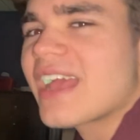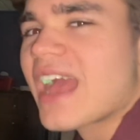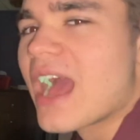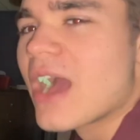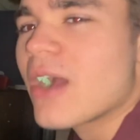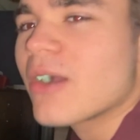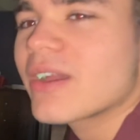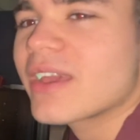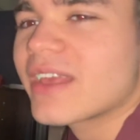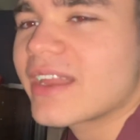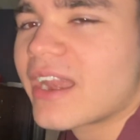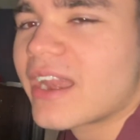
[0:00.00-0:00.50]

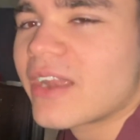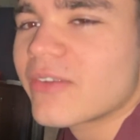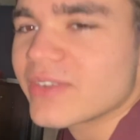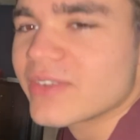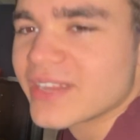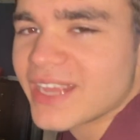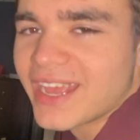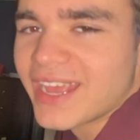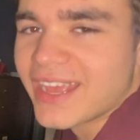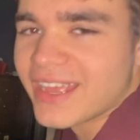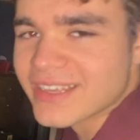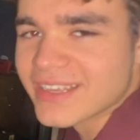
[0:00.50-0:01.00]
How can I
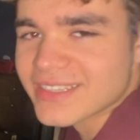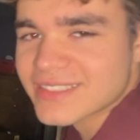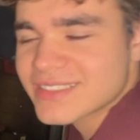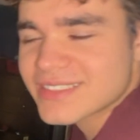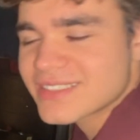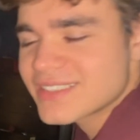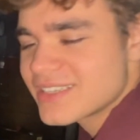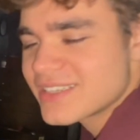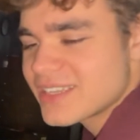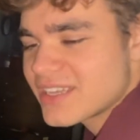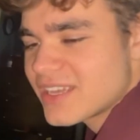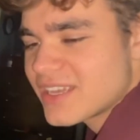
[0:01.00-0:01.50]
react?
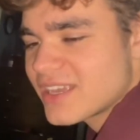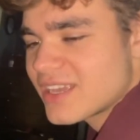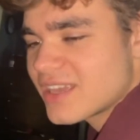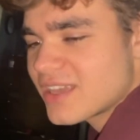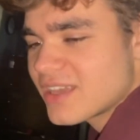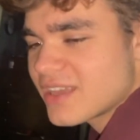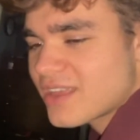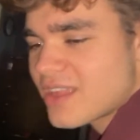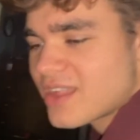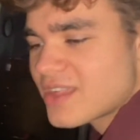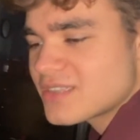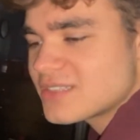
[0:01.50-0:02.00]
I don't
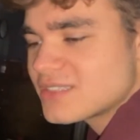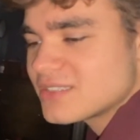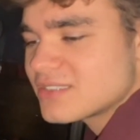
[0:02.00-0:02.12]
know.